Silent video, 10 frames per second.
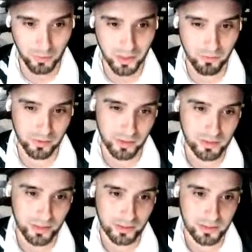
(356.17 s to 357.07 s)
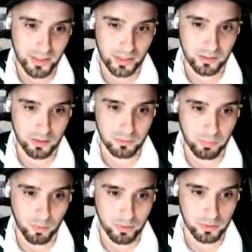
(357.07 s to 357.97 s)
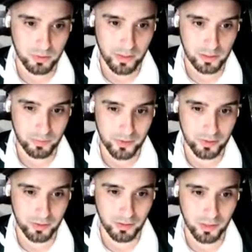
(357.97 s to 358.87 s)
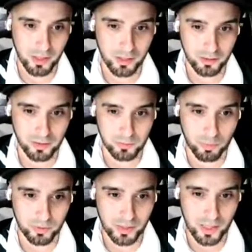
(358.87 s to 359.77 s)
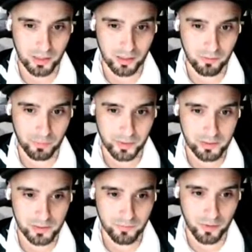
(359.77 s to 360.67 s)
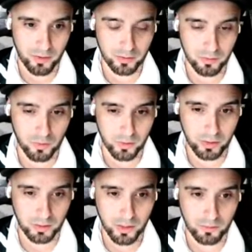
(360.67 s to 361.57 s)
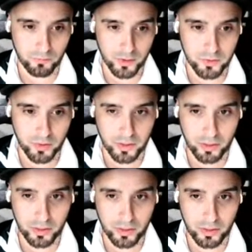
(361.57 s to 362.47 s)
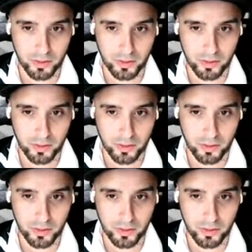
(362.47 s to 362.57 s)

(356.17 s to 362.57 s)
whenever things like this get into sports, and especially the sport that I love, because it's very annoying and frustrating,